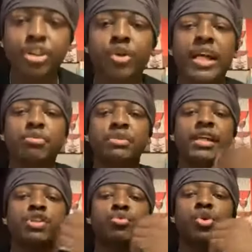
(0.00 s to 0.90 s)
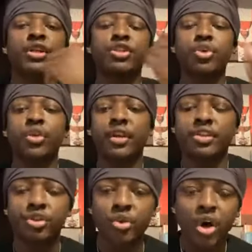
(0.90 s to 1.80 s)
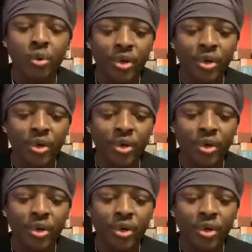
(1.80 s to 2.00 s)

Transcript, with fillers: So that's what that sword is going into,